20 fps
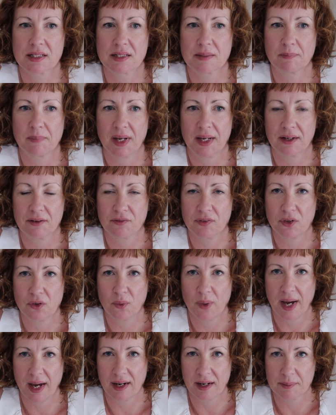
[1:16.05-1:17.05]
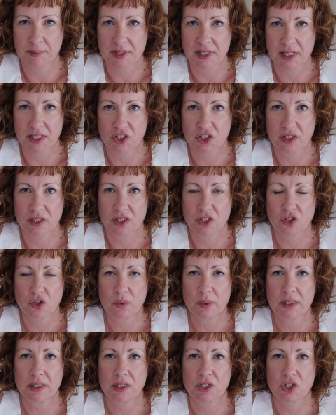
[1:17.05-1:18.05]
made a few adaptations to
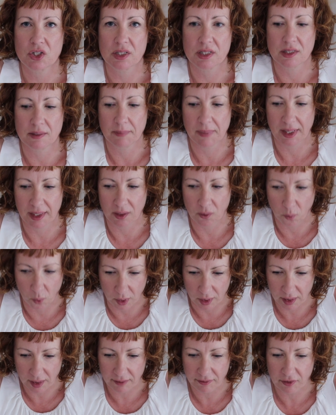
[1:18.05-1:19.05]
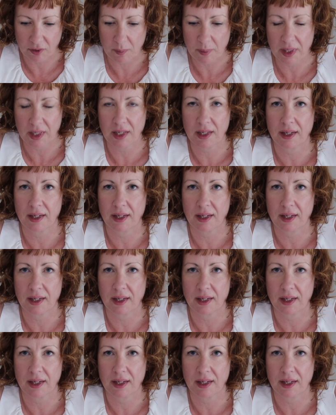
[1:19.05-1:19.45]
it just to make it work for me.